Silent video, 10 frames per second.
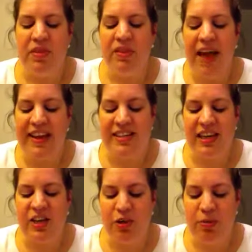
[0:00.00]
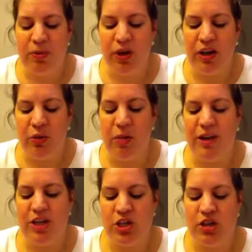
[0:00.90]
Lastly, in your report, you want to
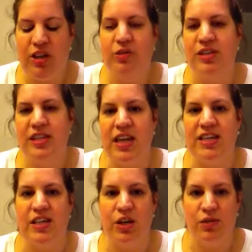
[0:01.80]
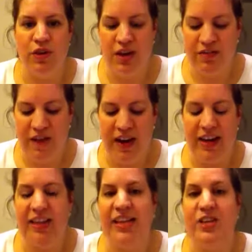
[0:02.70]
make sure that you discuss overall
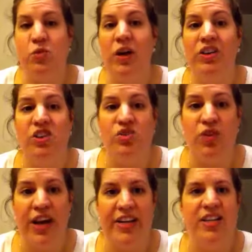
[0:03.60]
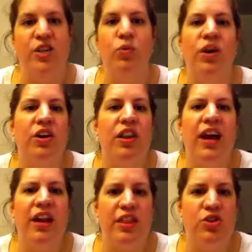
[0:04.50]
findings as well as trends. So what are a
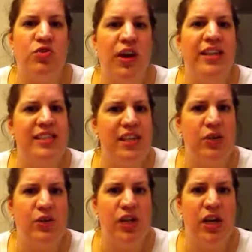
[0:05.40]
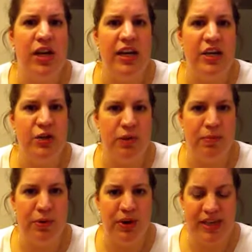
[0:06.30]
lot of the trends that you saw in your
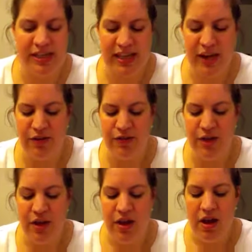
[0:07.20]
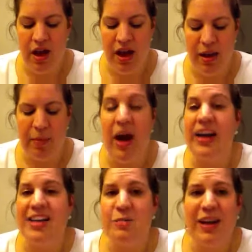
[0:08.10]
report itself?
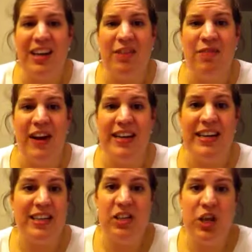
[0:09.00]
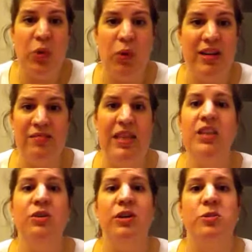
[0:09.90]
Unexpected findings. You know, what
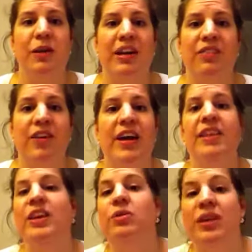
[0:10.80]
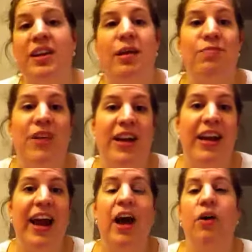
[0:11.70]
didn't you expect to find that you ended up
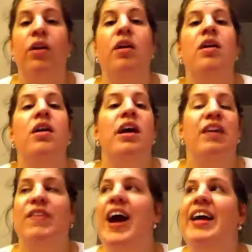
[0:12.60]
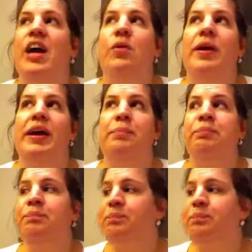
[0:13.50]
finding out? If I go in